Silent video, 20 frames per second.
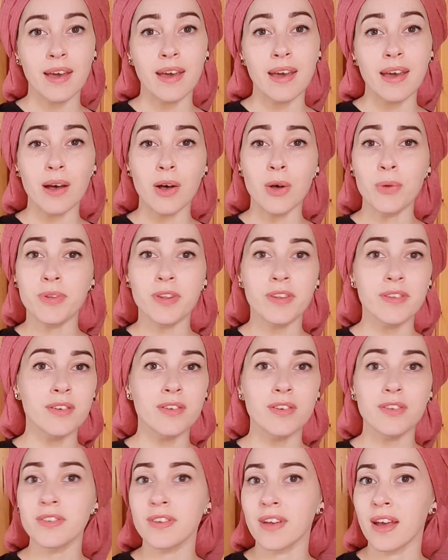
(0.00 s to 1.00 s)
It helps us
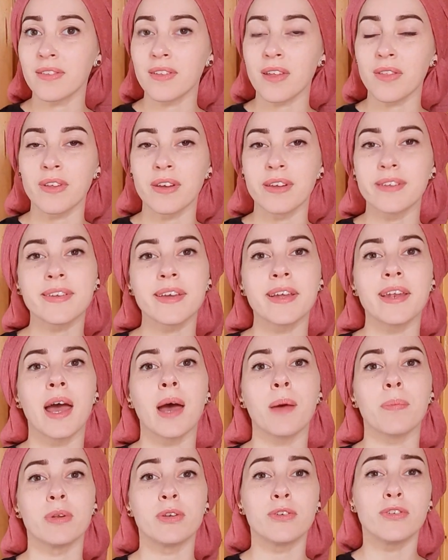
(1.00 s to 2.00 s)
understand that things can
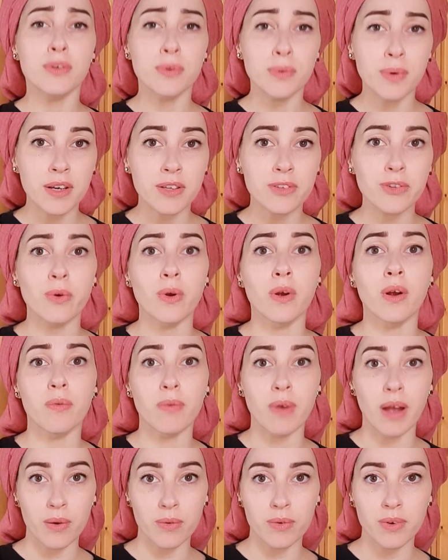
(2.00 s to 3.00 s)
happen to us or
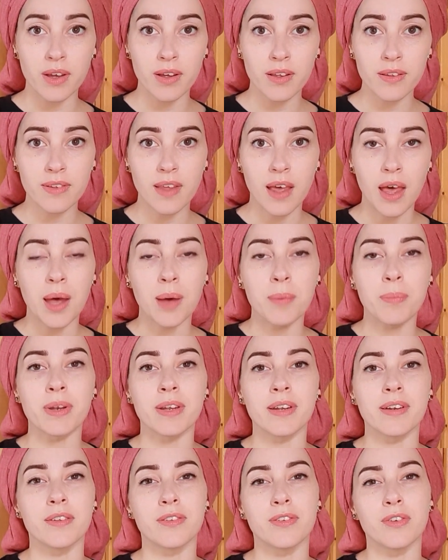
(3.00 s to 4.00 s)
around us, but
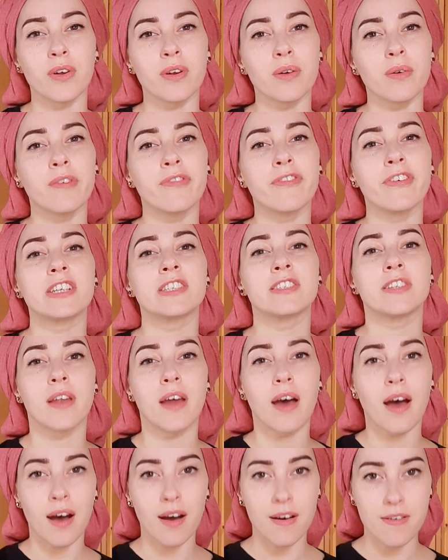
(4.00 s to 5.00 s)
it is a reflection
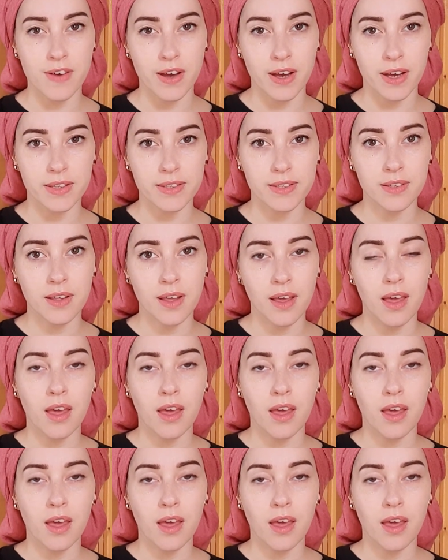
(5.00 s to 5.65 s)
of us.